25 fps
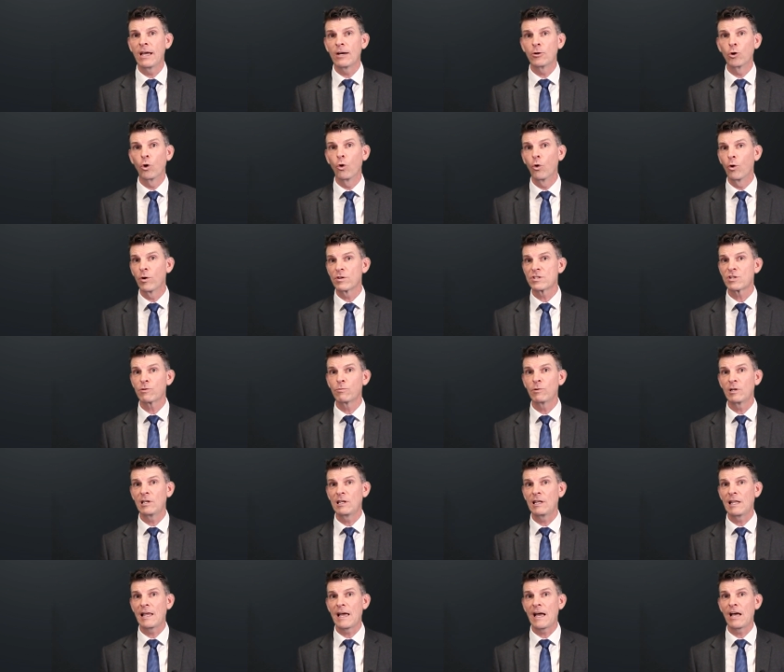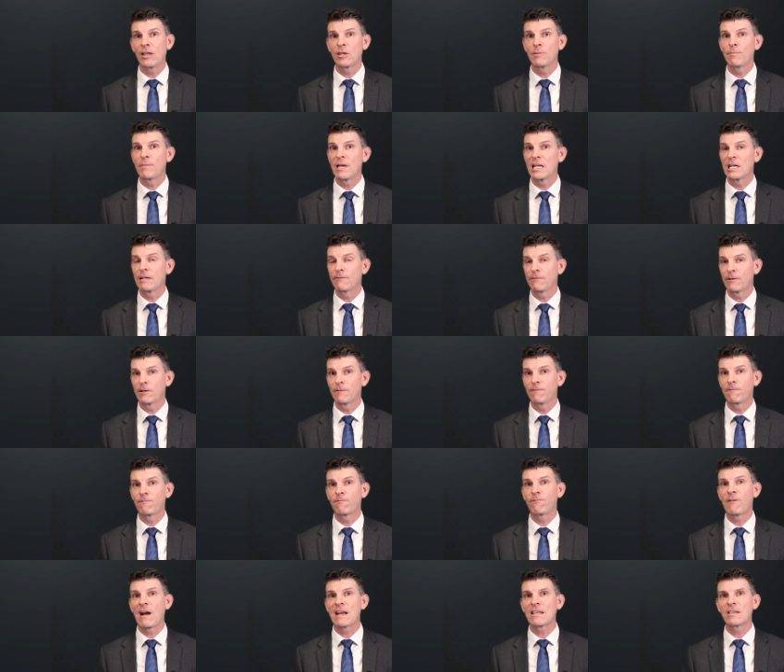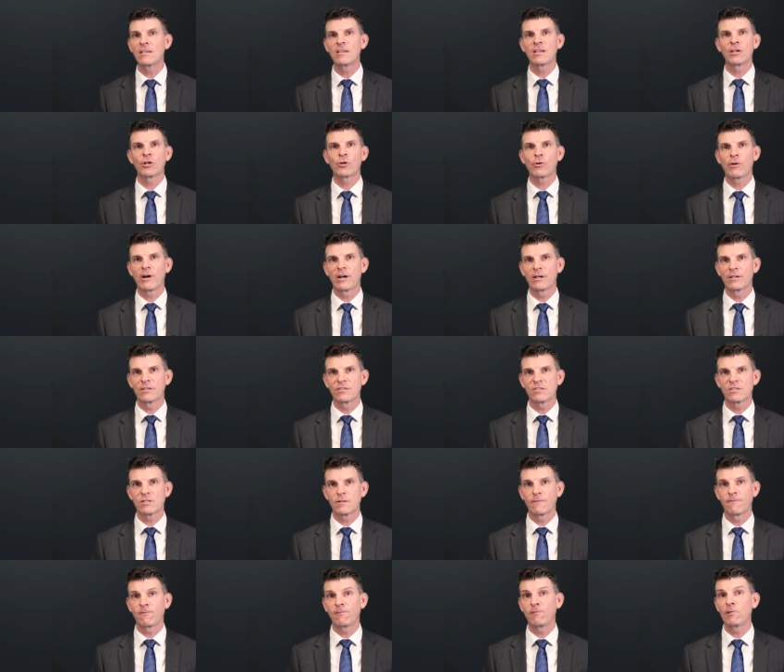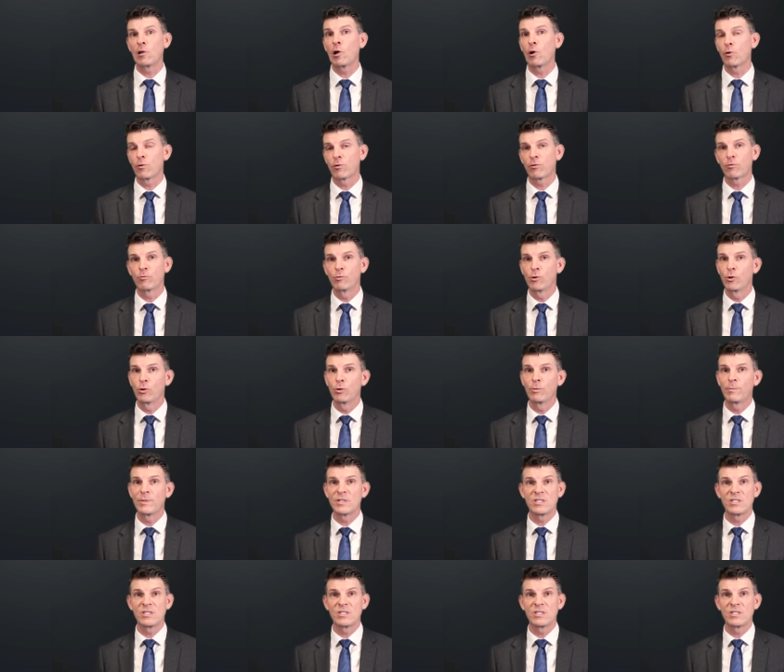or to allow the benefit of franking credits to flow through,